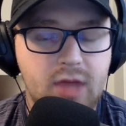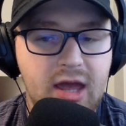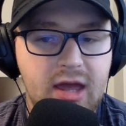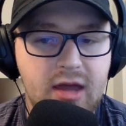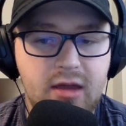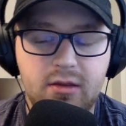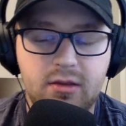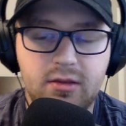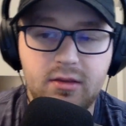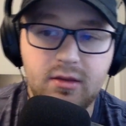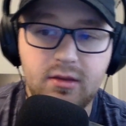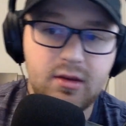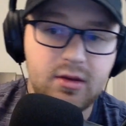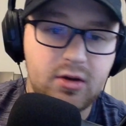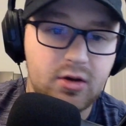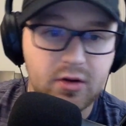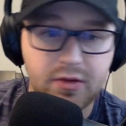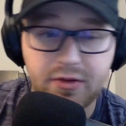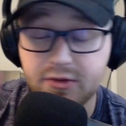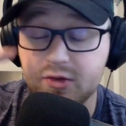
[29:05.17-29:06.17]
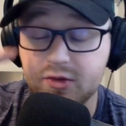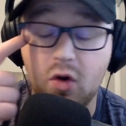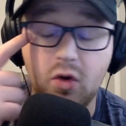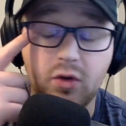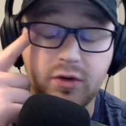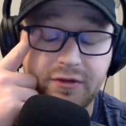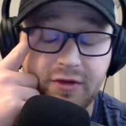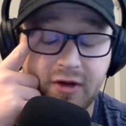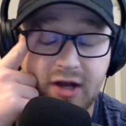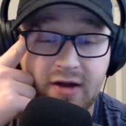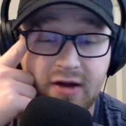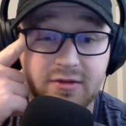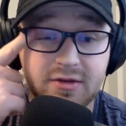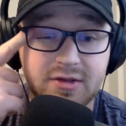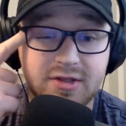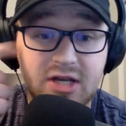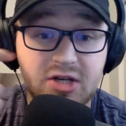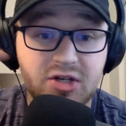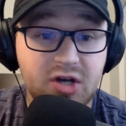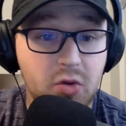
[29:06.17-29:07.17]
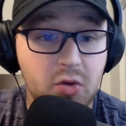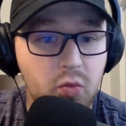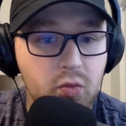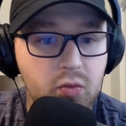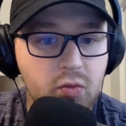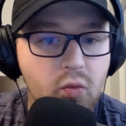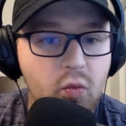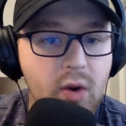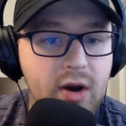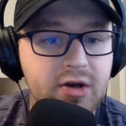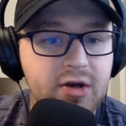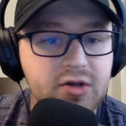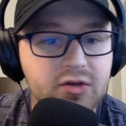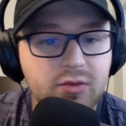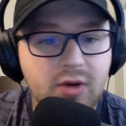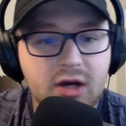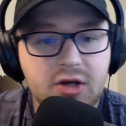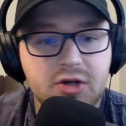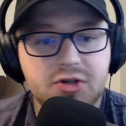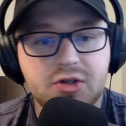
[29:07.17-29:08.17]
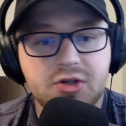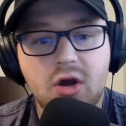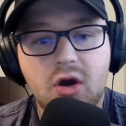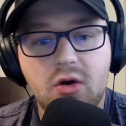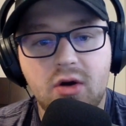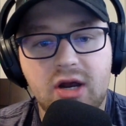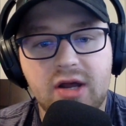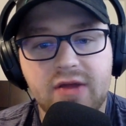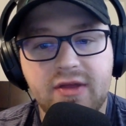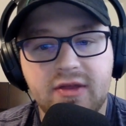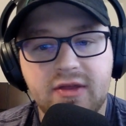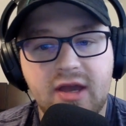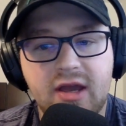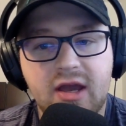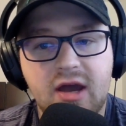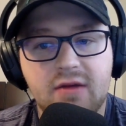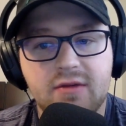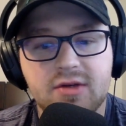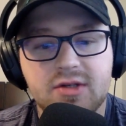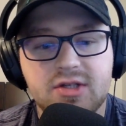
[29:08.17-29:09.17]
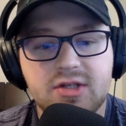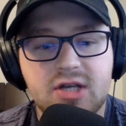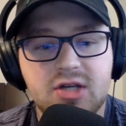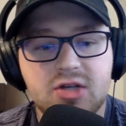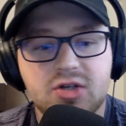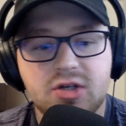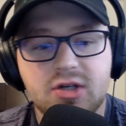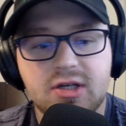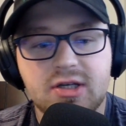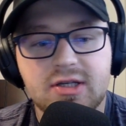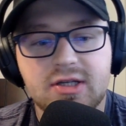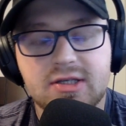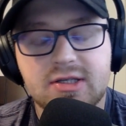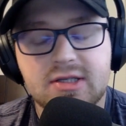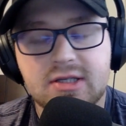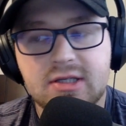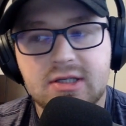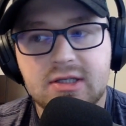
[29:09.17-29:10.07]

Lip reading: And, there's a whole different conversation on where does Rodgers go, and I think that conversation is